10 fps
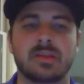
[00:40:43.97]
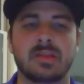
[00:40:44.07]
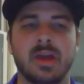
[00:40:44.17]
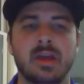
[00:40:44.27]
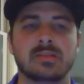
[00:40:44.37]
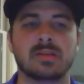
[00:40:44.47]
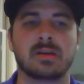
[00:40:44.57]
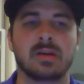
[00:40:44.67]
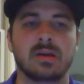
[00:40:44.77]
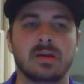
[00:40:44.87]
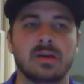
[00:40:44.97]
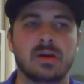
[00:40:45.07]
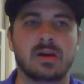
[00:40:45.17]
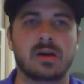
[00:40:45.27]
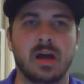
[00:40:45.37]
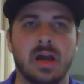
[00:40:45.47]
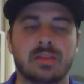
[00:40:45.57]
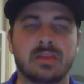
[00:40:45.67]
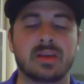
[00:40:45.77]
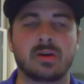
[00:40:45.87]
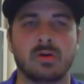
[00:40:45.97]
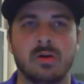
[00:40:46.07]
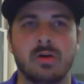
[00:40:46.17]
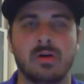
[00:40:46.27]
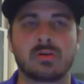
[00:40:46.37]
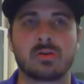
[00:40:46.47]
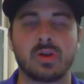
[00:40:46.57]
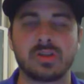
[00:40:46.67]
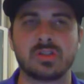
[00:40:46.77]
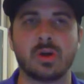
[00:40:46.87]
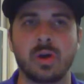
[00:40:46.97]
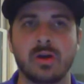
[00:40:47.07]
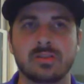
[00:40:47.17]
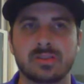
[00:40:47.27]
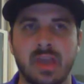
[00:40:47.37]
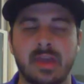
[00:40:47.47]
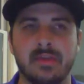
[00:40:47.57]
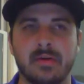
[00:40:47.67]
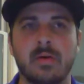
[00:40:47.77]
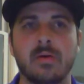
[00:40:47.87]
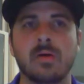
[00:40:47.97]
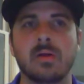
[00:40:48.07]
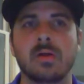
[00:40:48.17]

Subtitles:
that I think the whole Chris Doyle scandal